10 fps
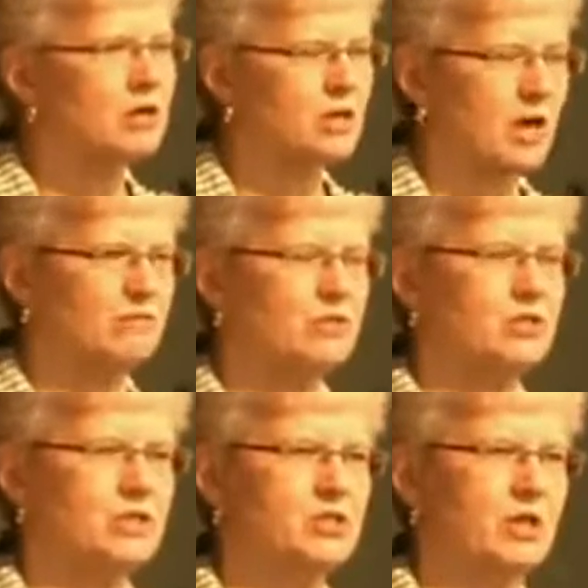
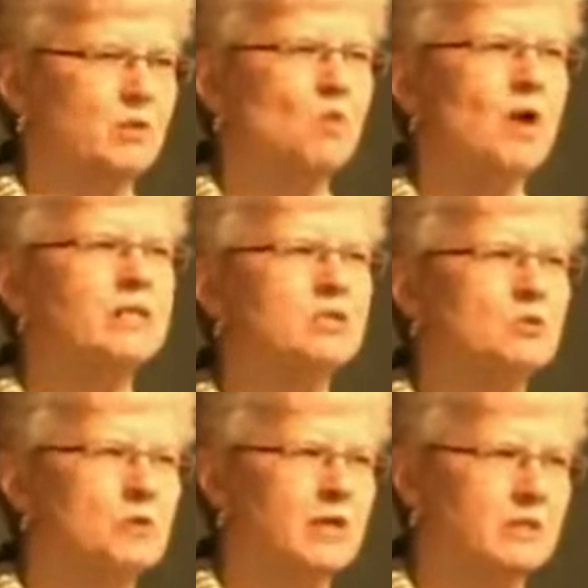conversation on what is
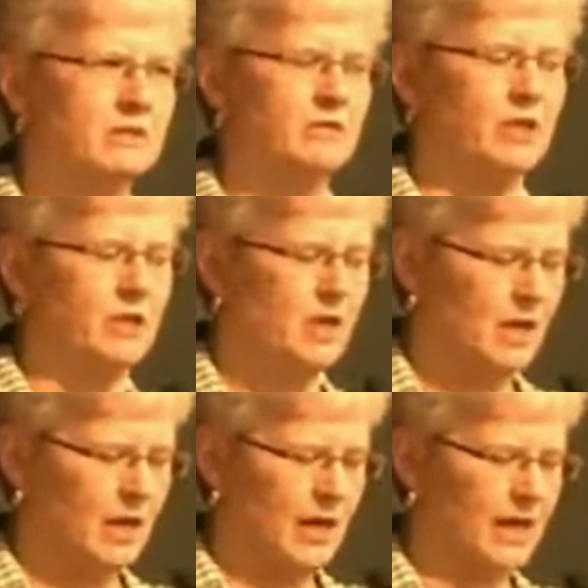creativity.
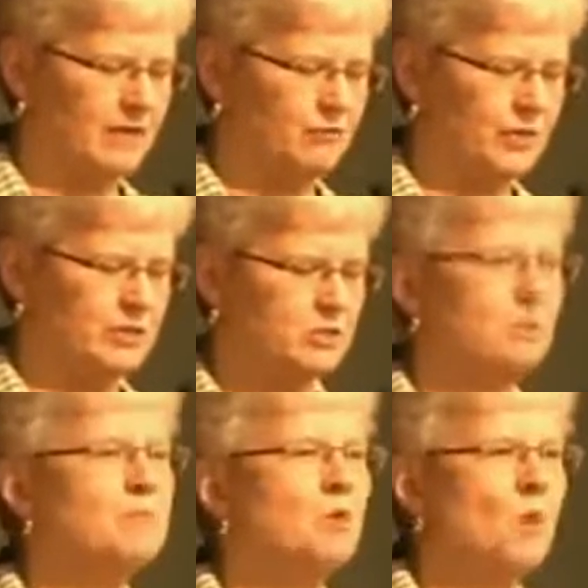And if we
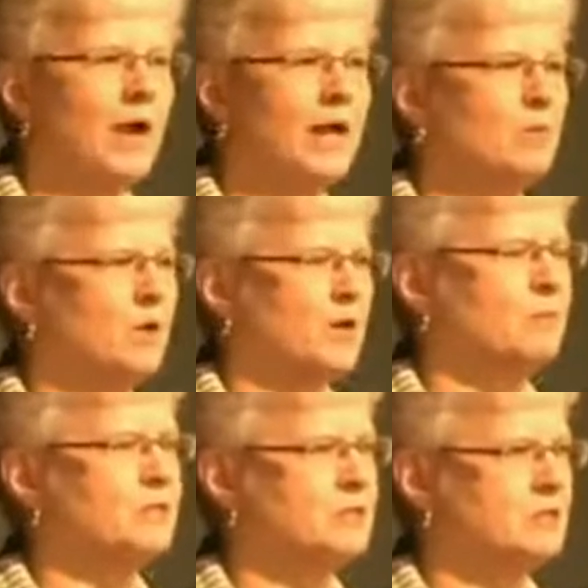strip away what our
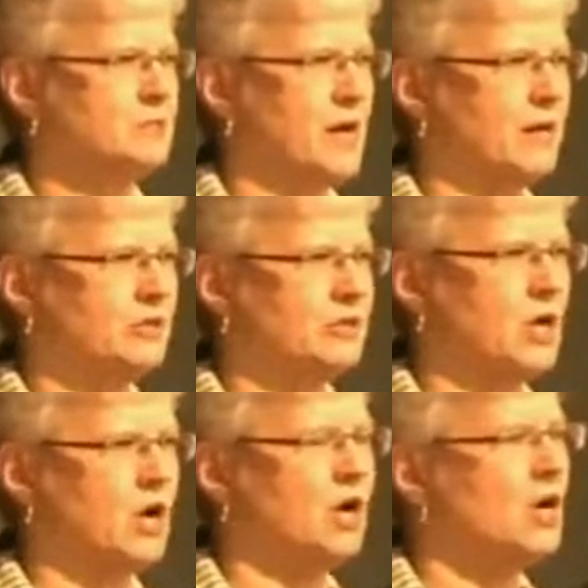business models
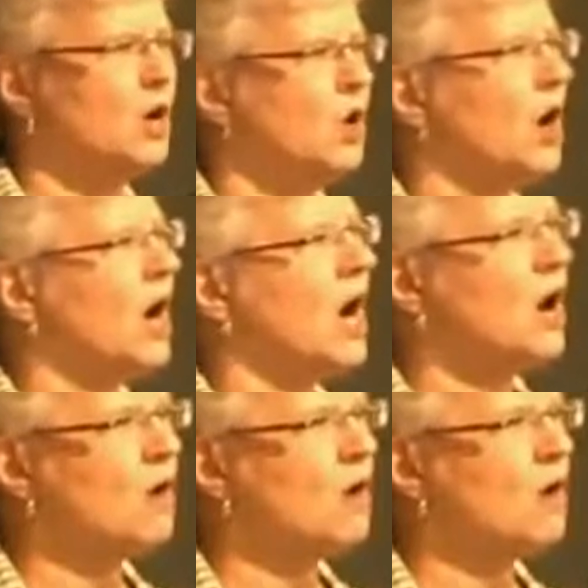are, how are